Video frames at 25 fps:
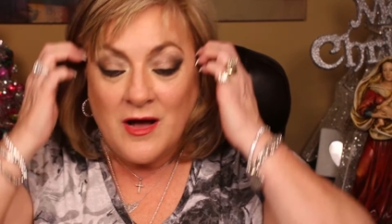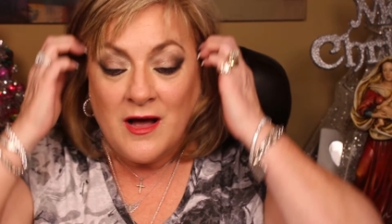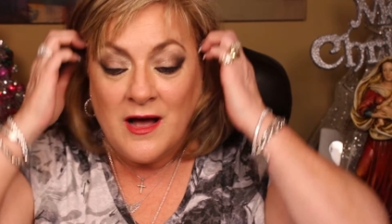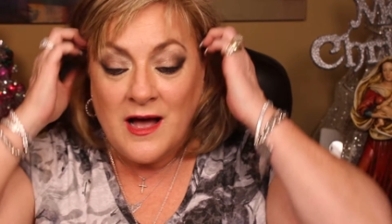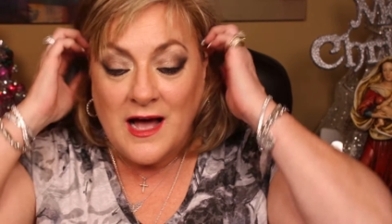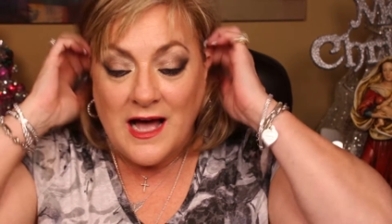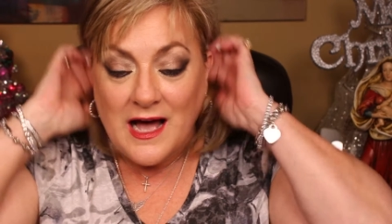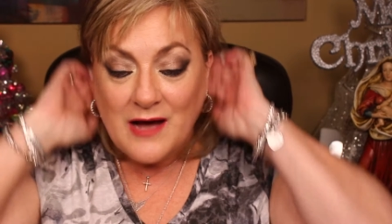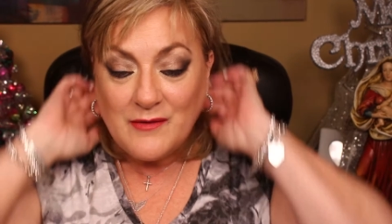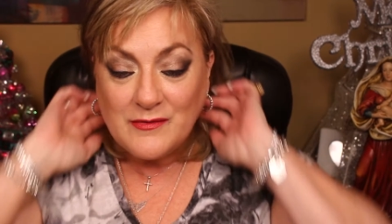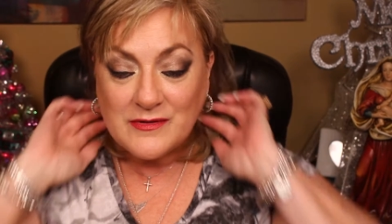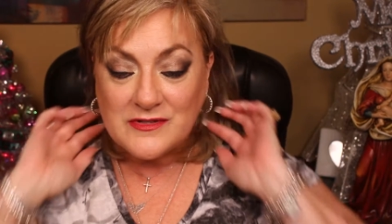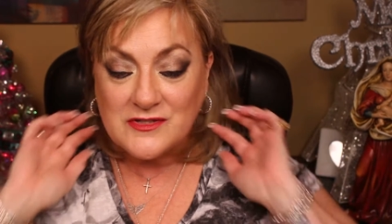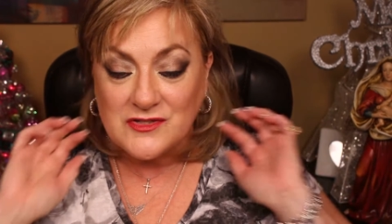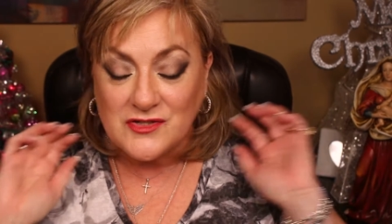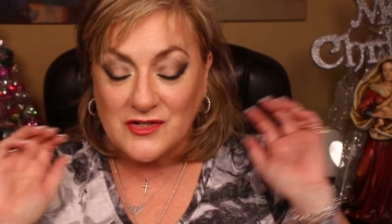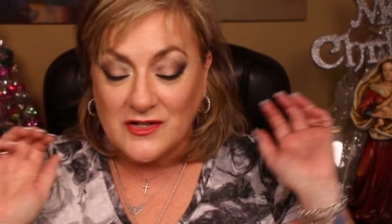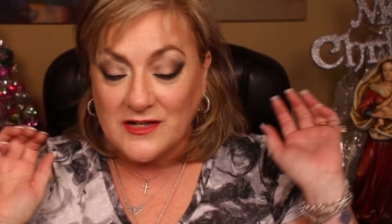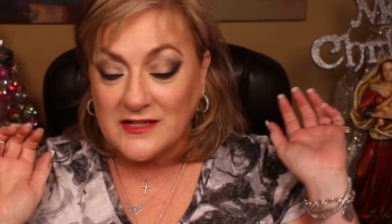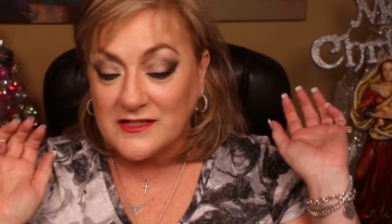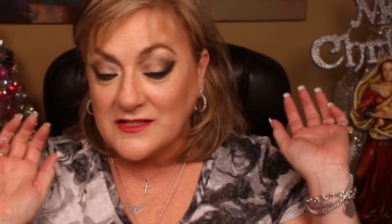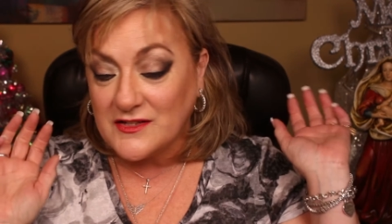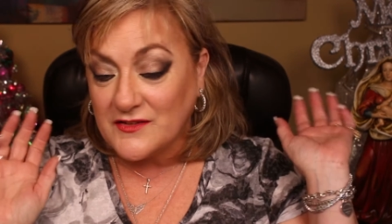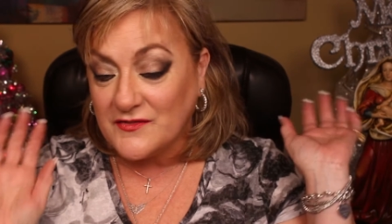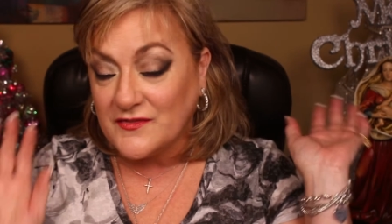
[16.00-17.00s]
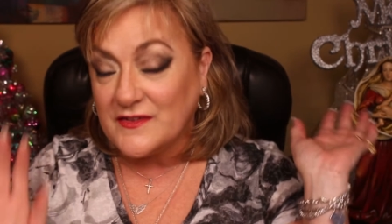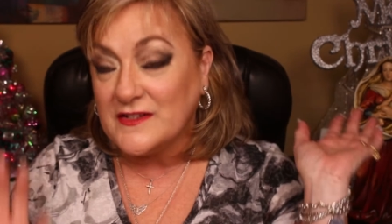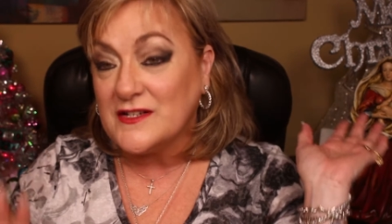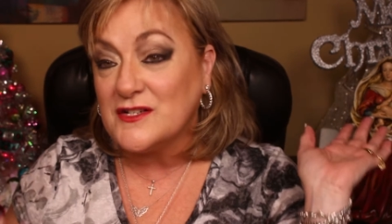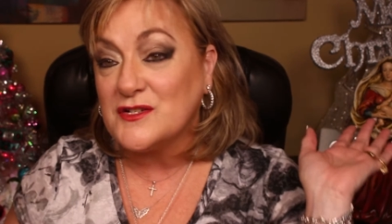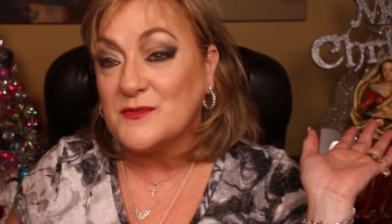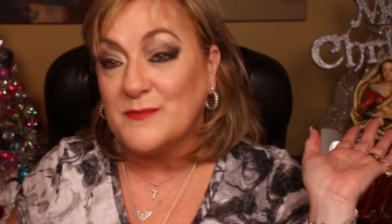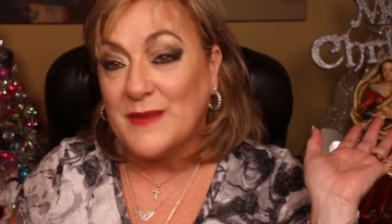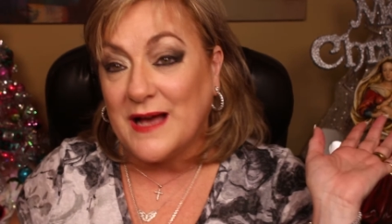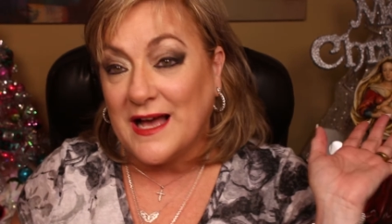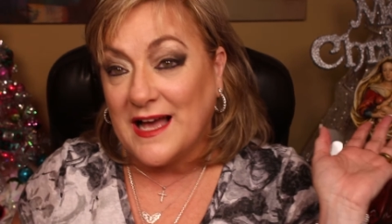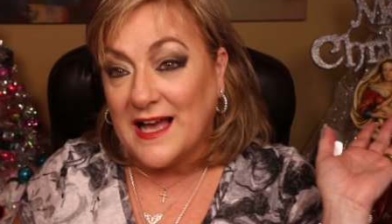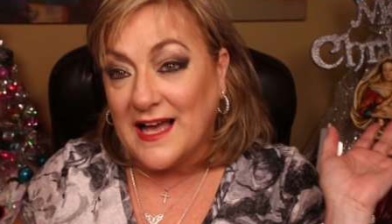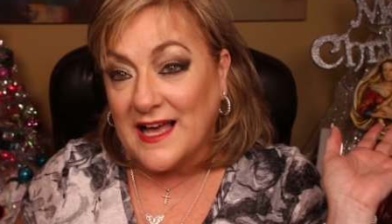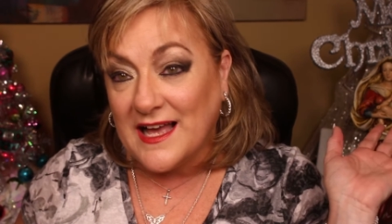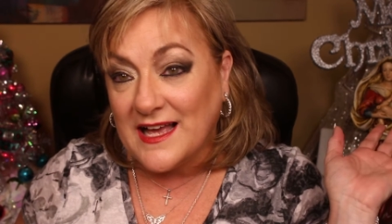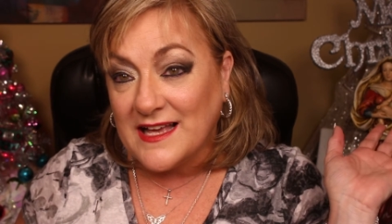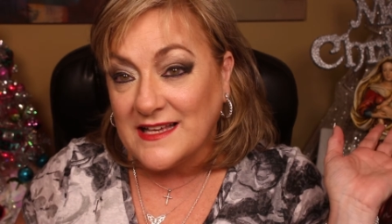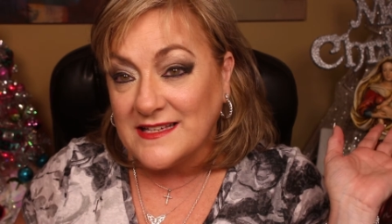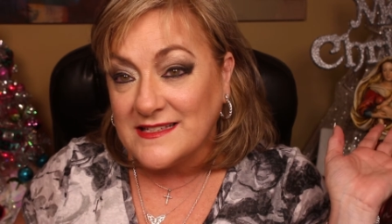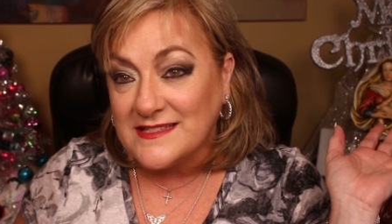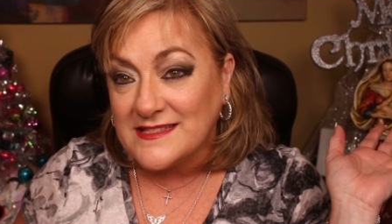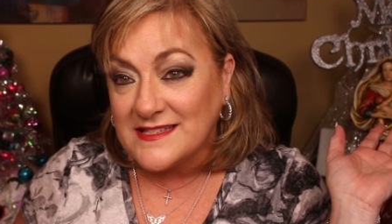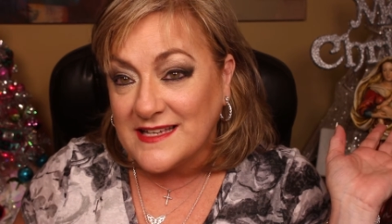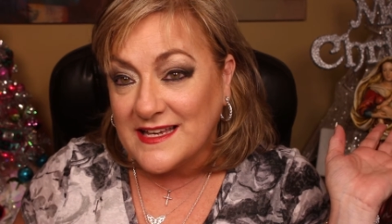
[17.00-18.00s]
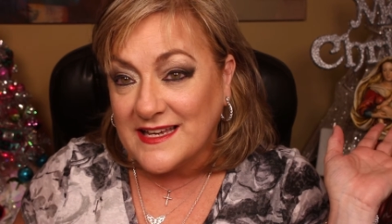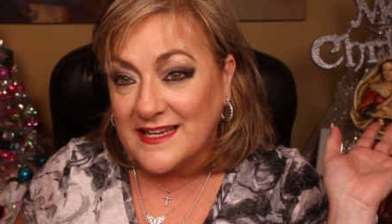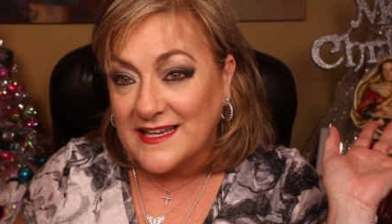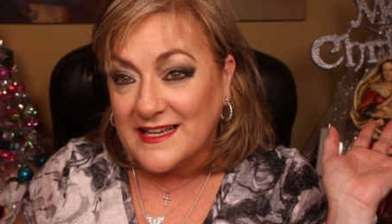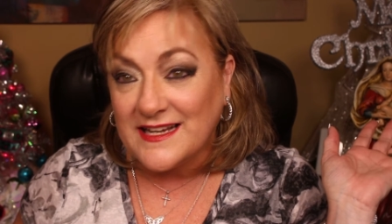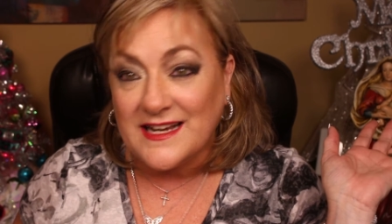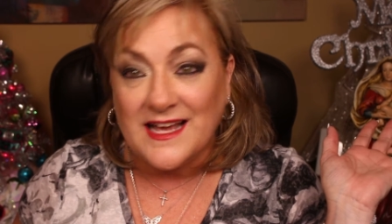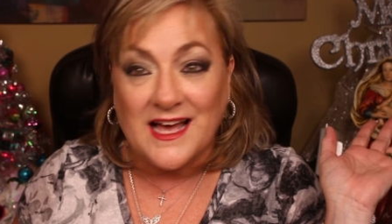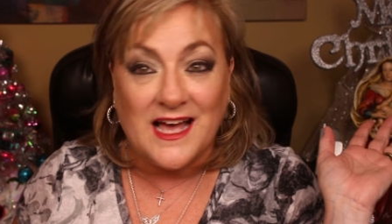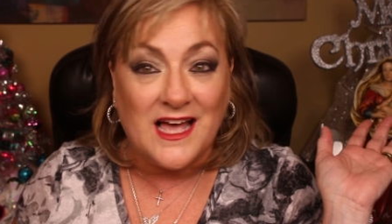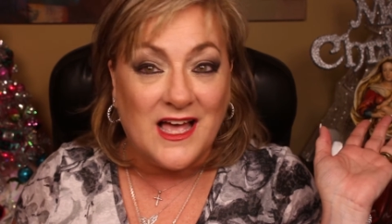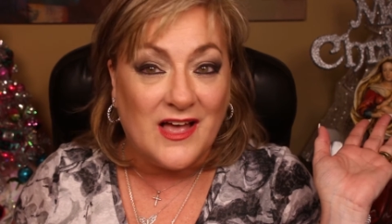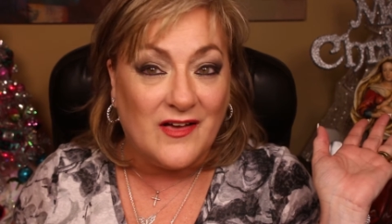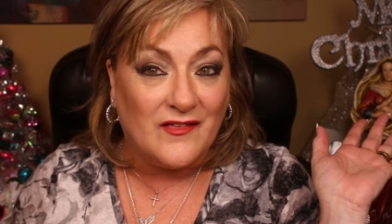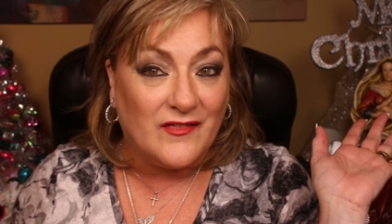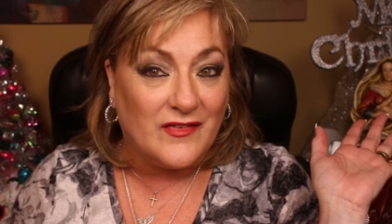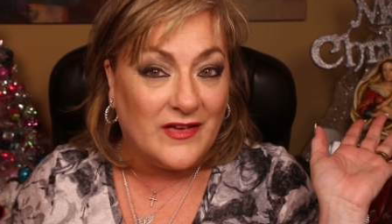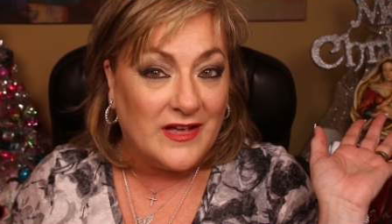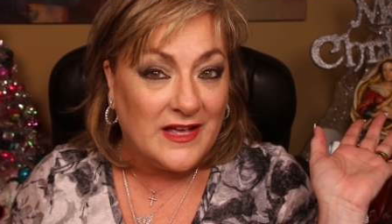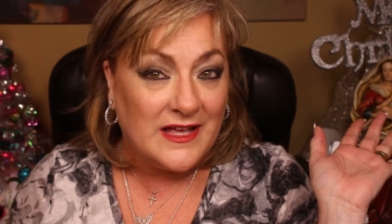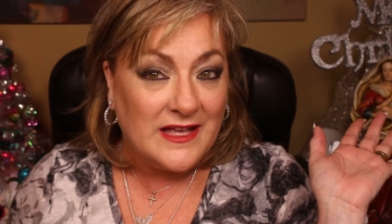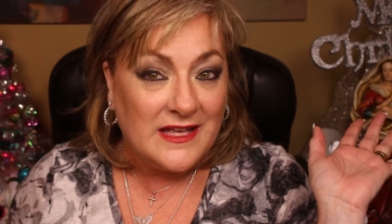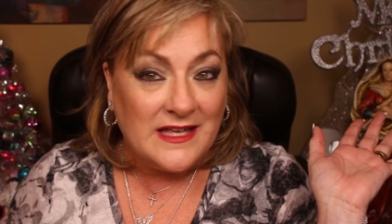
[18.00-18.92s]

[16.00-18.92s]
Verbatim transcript: I was trying to finish my eyes, and I have,